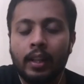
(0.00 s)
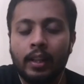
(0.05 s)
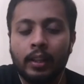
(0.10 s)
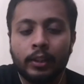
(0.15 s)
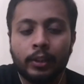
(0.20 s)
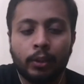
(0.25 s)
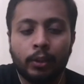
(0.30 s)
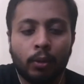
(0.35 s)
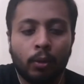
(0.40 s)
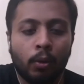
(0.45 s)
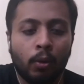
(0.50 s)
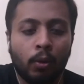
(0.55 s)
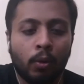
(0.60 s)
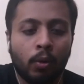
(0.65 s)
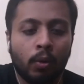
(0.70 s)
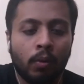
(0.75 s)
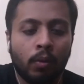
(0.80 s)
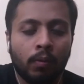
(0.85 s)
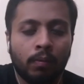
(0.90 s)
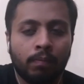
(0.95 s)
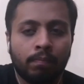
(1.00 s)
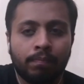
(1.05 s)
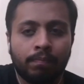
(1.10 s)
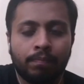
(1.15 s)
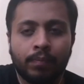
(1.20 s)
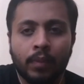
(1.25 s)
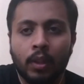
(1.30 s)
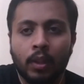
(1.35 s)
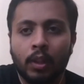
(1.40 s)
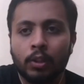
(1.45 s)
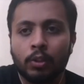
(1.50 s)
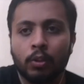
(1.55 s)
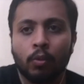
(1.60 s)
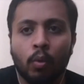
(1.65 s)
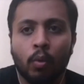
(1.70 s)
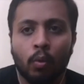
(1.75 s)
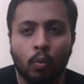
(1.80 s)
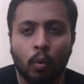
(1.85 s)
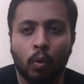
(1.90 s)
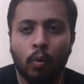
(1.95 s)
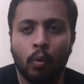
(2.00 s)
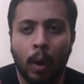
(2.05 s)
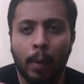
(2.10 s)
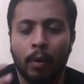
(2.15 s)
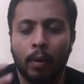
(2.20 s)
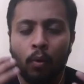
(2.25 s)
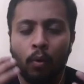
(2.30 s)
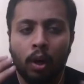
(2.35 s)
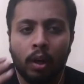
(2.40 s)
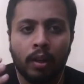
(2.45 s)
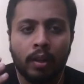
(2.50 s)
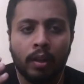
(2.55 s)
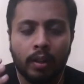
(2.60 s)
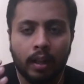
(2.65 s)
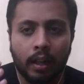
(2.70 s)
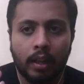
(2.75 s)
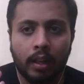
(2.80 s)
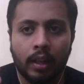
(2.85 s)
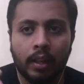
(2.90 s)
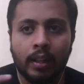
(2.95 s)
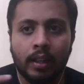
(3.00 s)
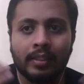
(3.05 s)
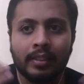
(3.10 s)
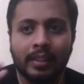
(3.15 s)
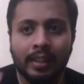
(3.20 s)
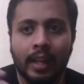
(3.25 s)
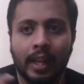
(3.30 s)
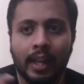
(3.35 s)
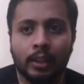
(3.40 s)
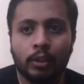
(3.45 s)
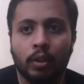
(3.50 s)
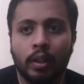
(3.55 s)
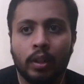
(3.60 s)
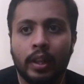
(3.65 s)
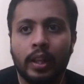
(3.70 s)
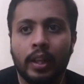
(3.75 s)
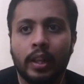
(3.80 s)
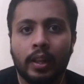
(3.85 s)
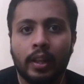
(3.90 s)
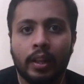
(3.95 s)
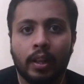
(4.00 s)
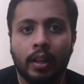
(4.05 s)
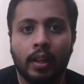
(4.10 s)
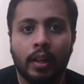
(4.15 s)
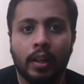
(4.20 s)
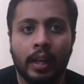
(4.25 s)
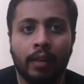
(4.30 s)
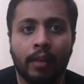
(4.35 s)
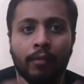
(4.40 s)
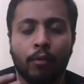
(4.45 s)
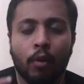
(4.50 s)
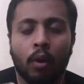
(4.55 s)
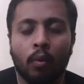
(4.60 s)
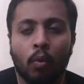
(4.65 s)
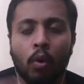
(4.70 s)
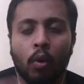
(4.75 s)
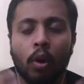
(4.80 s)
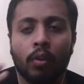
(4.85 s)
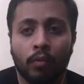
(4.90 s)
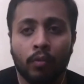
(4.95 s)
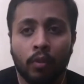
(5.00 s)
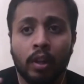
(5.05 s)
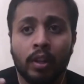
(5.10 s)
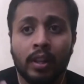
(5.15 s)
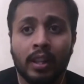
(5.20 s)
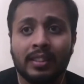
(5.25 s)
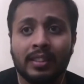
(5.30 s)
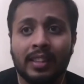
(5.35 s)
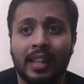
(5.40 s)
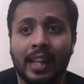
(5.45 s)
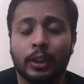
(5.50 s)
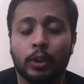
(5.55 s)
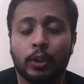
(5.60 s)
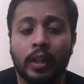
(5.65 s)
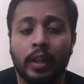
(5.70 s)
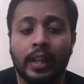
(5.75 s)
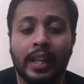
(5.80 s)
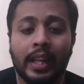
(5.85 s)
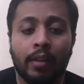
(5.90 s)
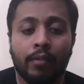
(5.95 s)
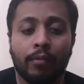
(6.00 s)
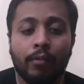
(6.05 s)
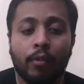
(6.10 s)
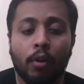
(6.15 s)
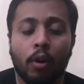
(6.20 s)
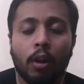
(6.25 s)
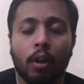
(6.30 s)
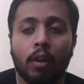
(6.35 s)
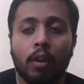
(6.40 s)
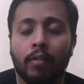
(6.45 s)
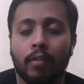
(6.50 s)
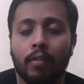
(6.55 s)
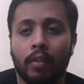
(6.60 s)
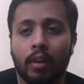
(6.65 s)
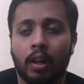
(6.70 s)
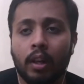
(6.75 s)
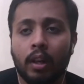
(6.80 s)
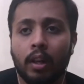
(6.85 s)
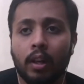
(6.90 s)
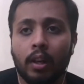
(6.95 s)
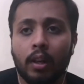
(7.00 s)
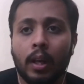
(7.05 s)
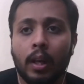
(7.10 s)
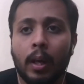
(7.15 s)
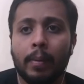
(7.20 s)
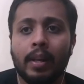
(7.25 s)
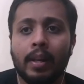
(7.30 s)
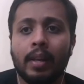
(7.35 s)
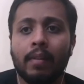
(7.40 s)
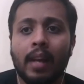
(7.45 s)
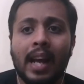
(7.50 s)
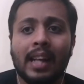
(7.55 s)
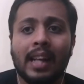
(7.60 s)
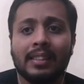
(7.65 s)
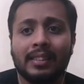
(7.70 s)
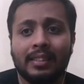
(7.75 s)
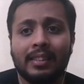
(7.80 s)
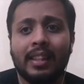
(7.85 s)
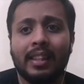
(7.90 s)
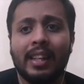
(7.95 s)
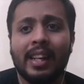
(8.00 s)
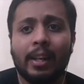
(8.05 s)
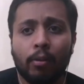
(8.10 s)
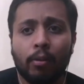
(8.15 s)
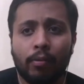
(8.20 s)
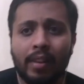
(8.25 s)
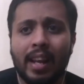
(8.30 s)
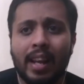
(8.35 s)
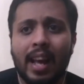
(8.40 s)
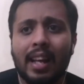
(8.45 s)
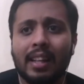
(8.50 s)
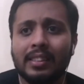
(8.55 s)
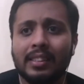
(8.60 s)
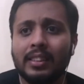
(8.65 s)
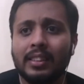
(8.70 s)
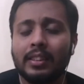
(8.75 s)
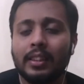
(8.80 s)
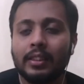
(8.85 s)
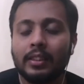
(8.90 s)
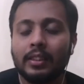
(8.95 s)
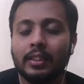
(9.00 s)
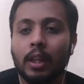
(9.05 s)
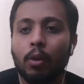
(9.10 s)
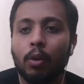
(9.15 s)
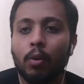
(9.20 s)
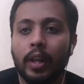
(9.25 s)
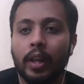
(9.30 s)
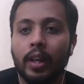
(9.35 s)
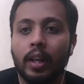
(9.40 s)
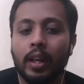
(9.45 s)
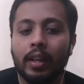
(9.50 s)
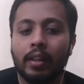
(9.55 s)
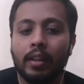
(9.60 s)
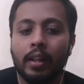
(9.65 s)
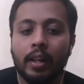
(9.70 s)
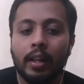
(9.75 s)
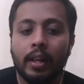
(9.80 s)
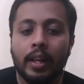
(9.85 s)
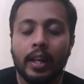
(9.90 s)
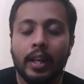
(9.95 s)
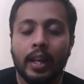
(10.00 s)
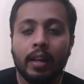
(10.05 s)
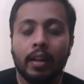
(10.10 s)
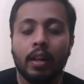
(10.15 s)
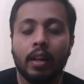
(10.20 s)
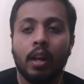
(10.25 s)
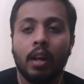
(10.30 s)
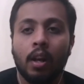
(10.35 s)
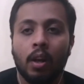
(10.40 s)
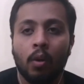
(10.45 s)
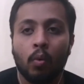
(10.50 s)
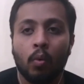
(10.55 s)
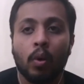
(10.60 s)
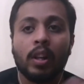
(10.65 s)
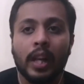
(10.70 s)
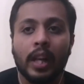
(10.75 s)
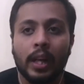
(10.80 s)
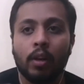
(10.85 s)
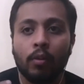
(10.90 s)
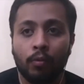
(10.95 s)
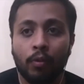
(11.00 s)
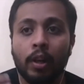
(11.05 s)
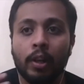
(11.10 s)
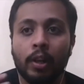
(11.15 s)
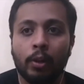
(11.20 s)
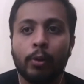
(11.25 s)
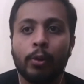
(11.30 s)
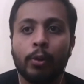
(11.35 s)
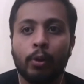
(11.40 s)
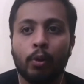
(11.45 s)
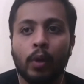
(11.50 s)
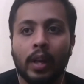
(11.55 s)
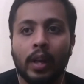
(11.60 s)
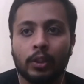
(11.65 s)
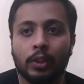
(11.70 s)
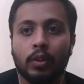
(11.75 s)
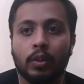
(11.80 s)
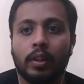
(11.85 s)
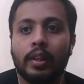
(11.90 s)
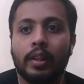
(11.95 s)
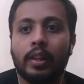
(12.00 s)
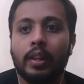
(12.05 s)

So, and what does it actually involve? What work does it actually involve? As the head of analysis and scouting at Dundee, and what kind of work do you do actually?